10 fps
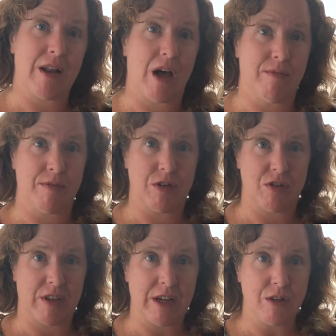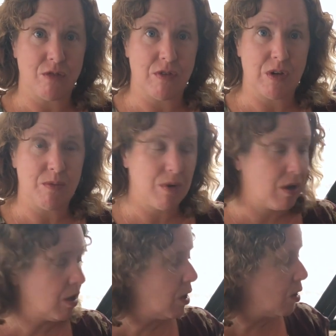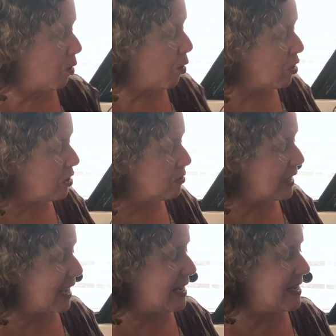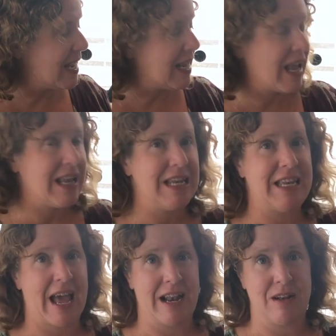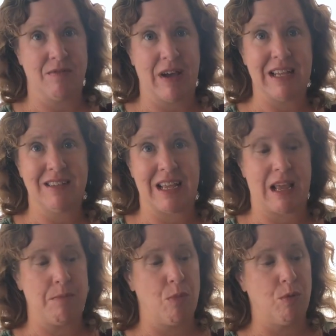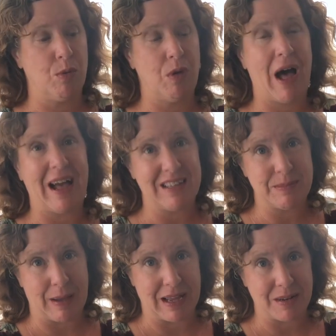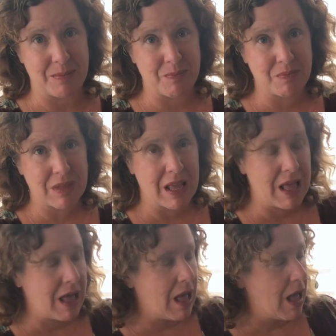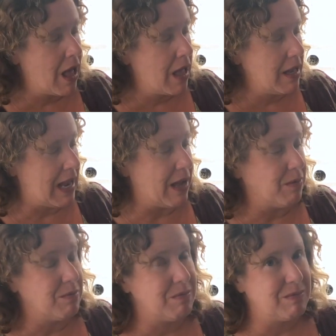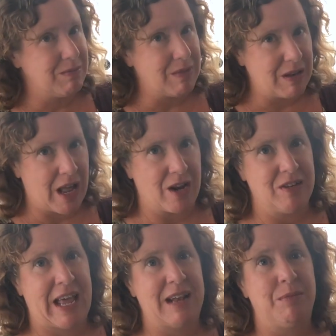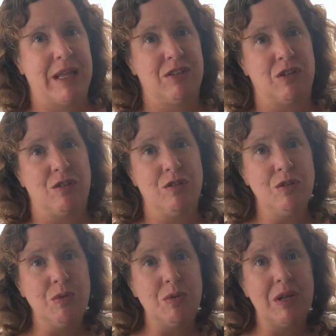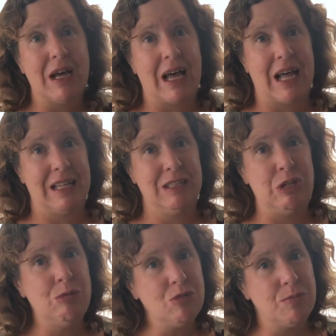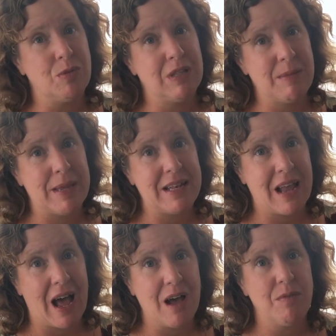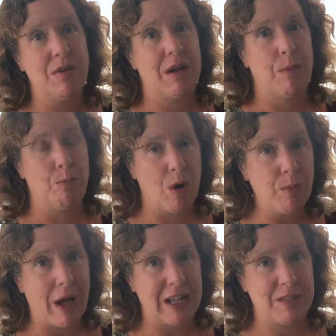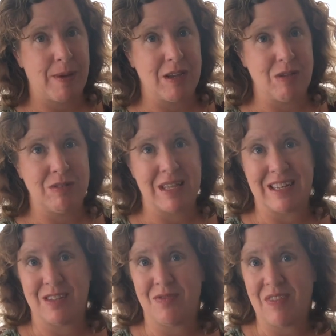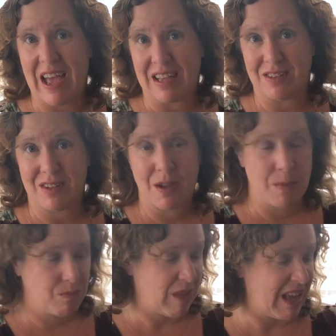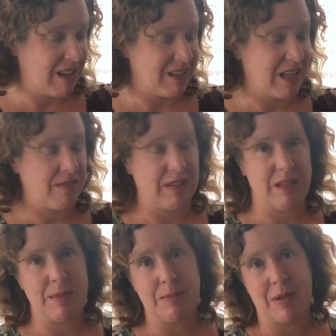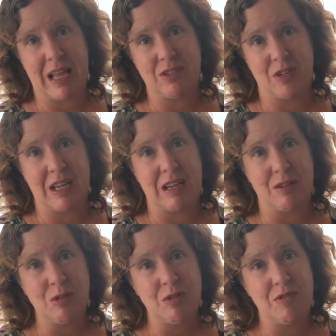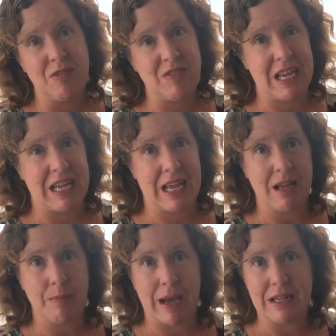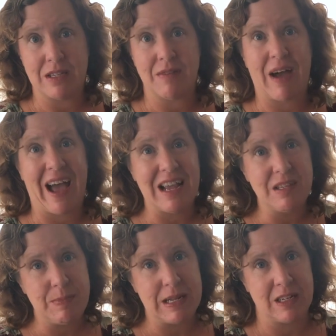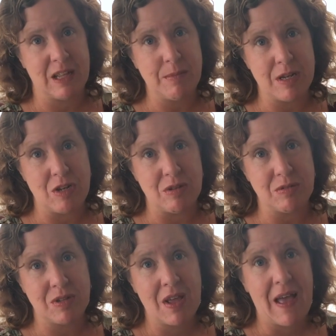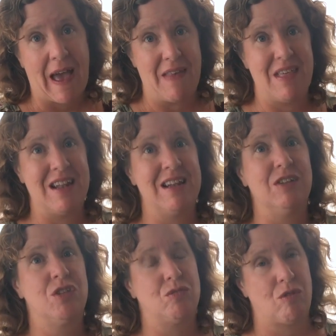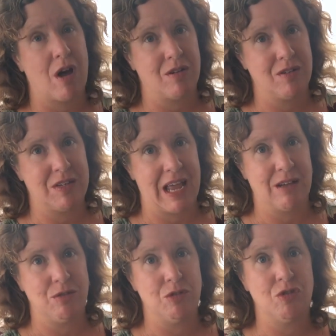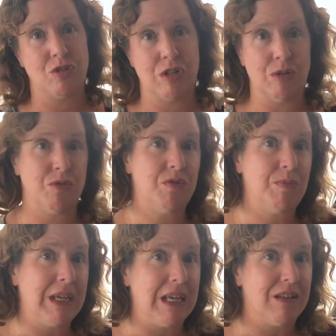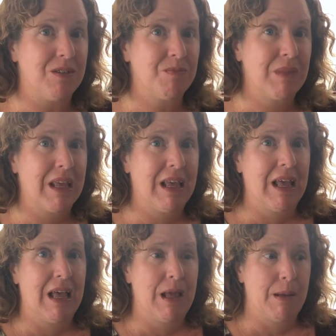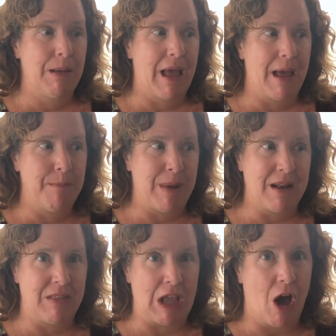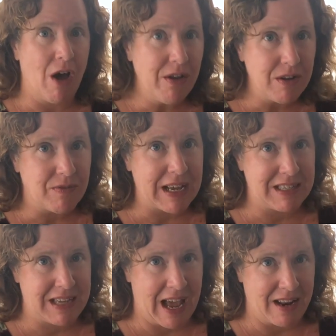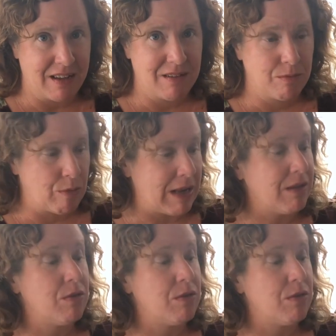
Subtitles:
off of your cellular phone or using a dedicated data device like a mobile hotspot. Now, not all data plans include a usable limit of mobile hotspot use that is fast. Like a lot of unlimited plans only include 15 gigabytes of high-speed unlimited use, and then it is throttled down to slow speeds. But the on-device data, but